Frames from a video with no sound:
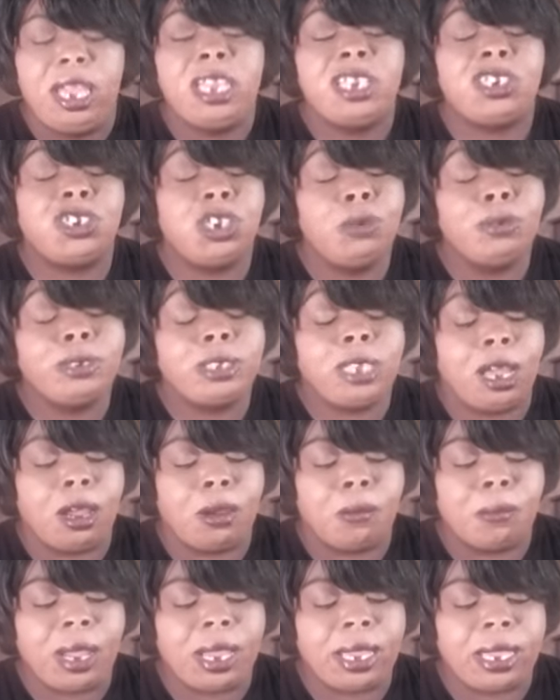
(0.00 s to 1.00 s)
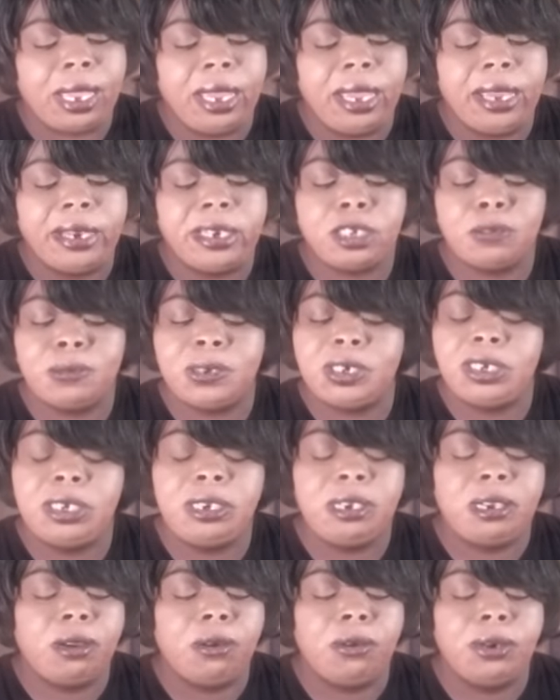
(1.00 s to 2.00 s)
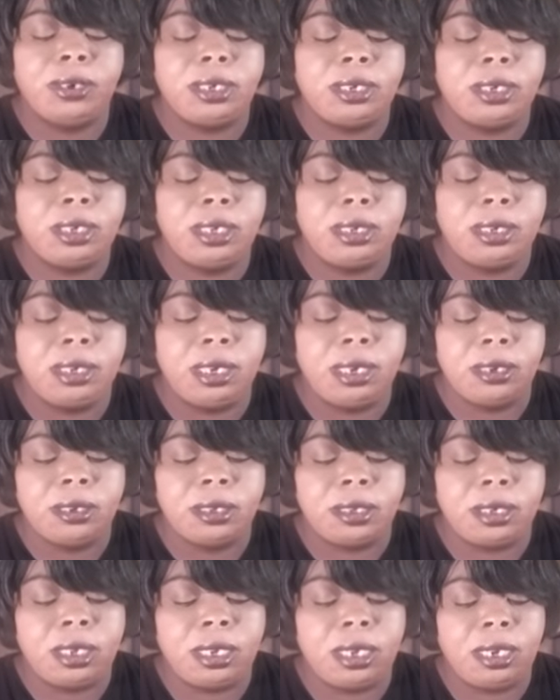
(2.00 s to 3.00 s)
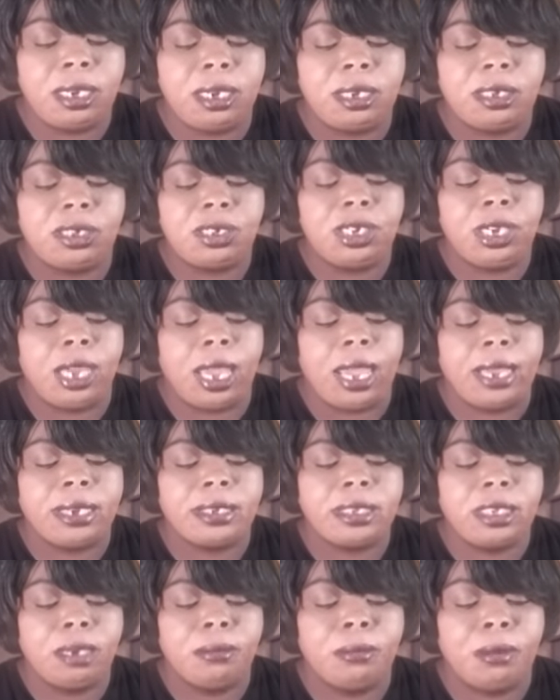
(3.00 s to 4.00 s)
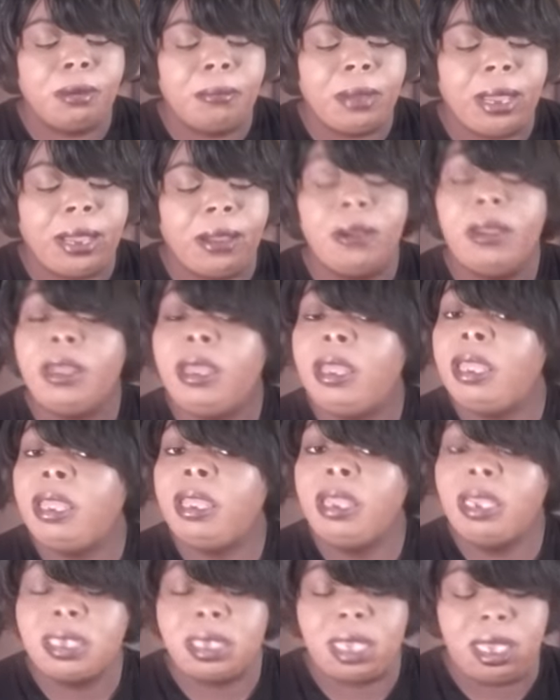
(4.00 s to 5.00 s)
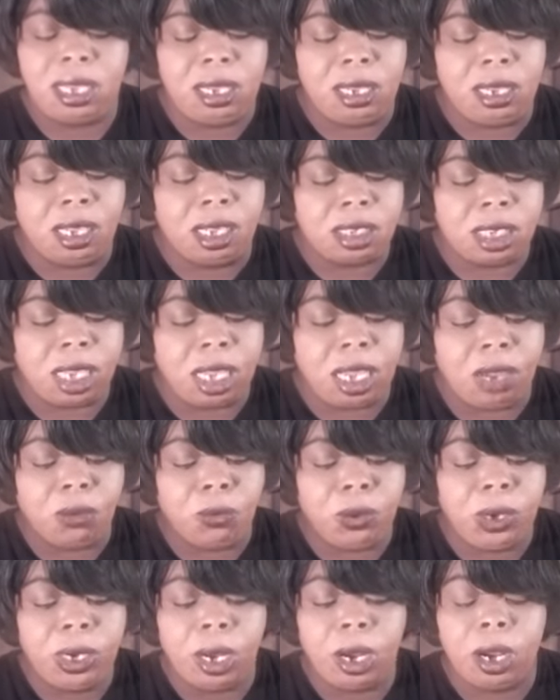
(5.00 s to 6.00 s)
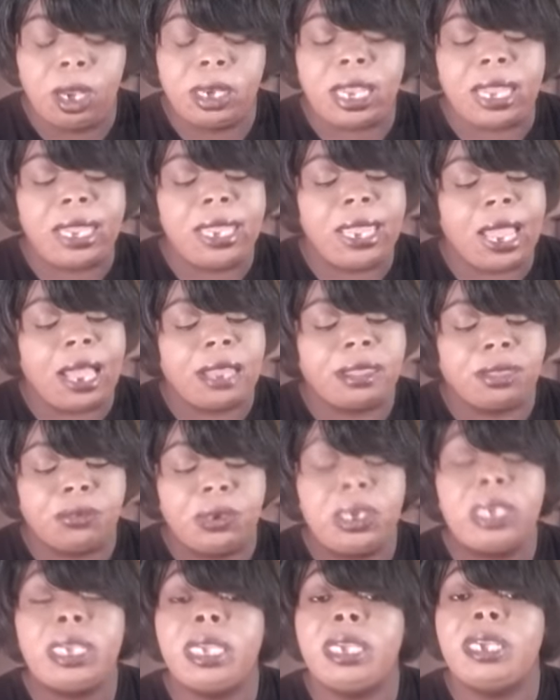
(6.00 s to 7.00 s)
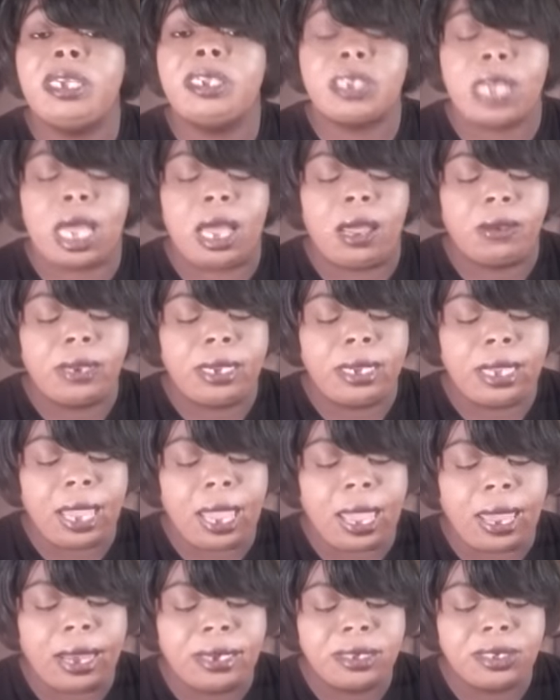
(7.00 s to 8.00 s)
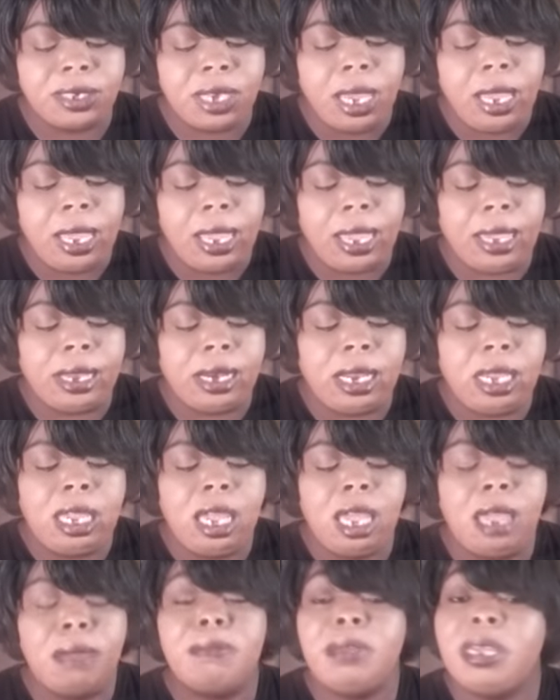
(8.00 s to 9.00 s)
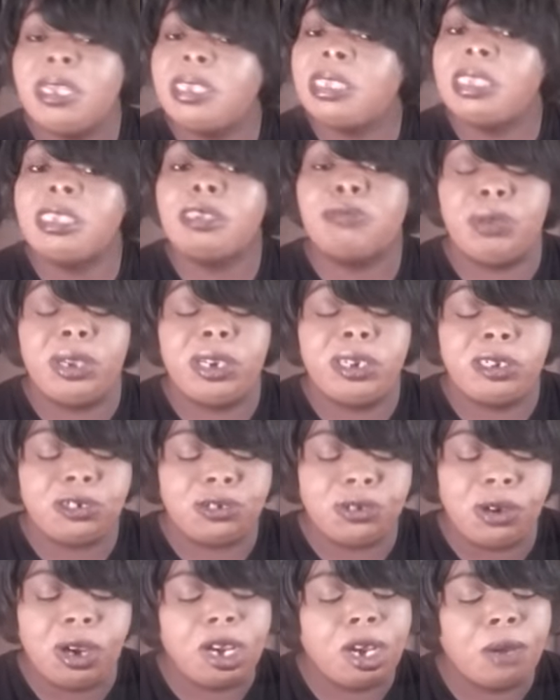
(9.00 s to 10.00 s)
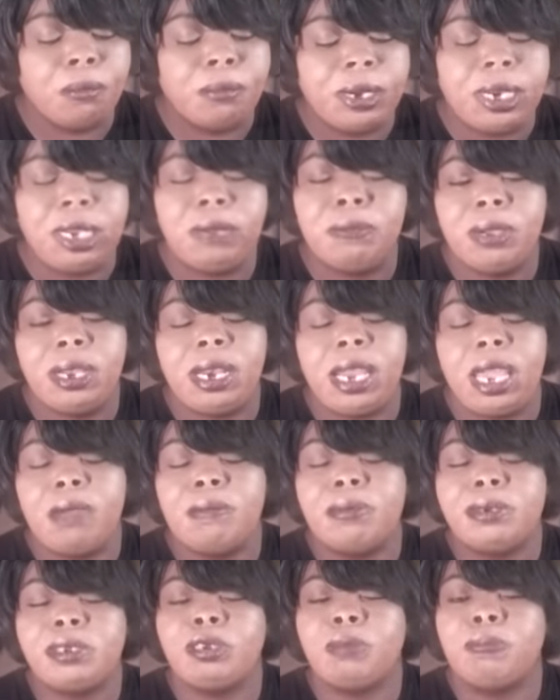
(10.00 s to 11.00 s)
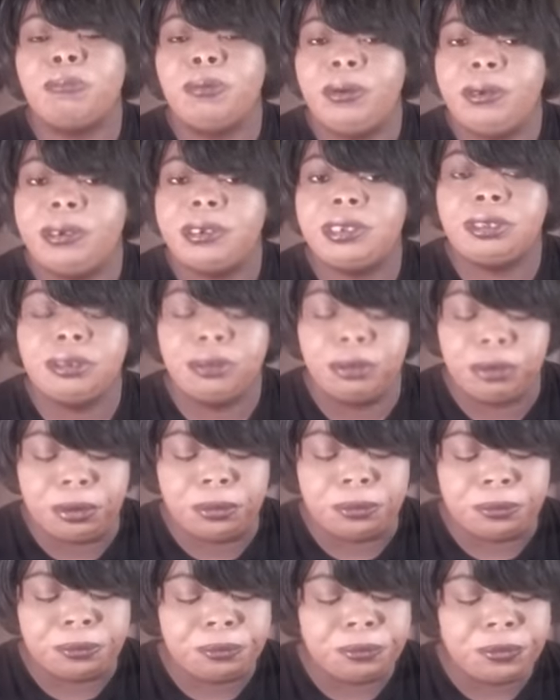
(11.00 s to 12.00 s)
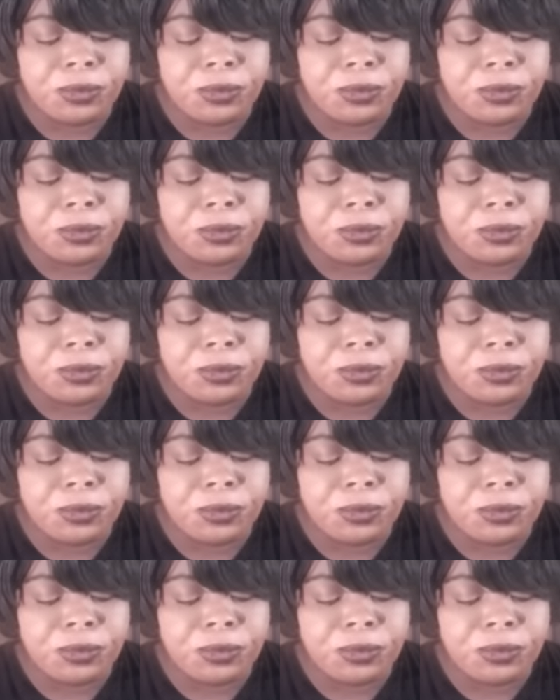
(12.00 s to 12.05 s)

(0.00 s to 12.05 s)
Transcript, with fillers: She was talking about Candace, but she didn't go into details. And then she asked him about his kids, and we learned that he got three kids, all in college, and he admits it's been a struggle, but he's been able to push through.